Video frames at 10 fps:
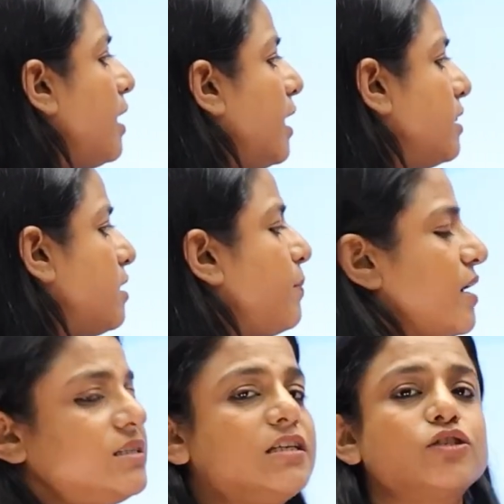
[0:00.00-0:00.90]
in the
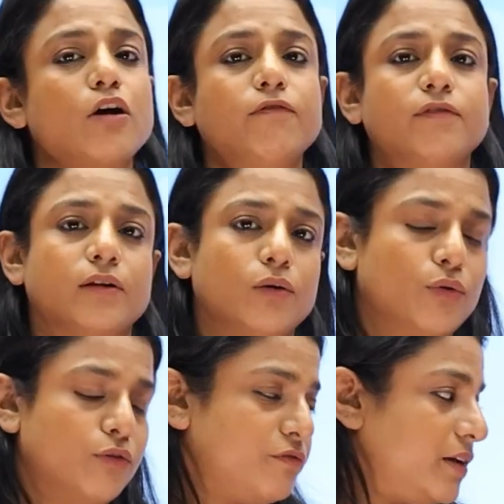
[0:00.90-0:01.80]
presence of
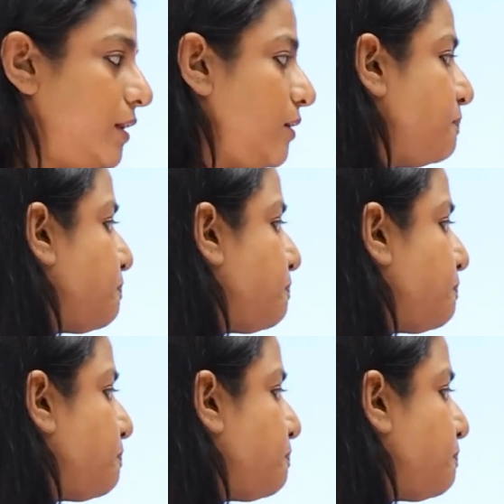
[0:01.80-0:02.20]
chlorophyll.